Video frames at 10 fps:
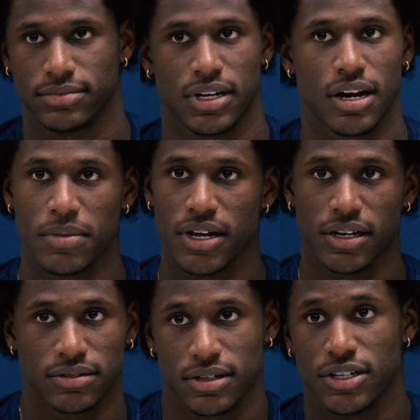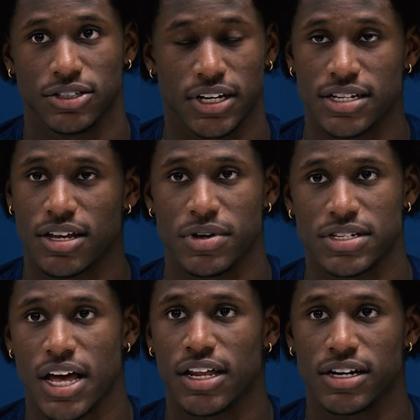And I mean, he just has that
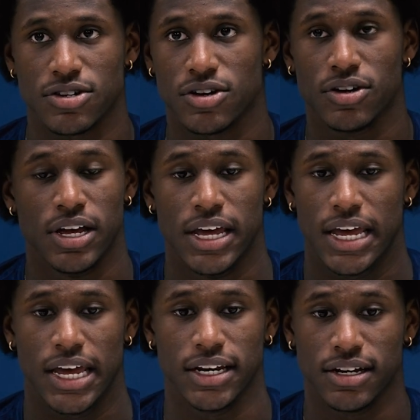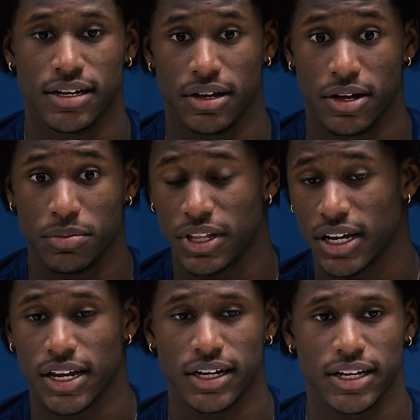mentality. So, and him
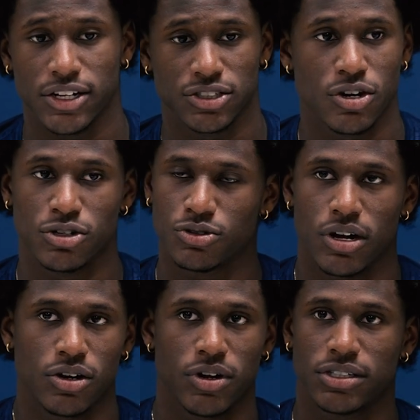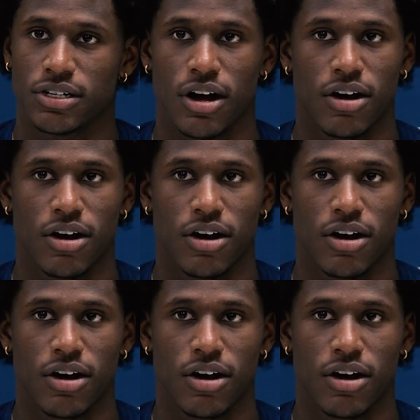thinking like that just goes throughout the rest of the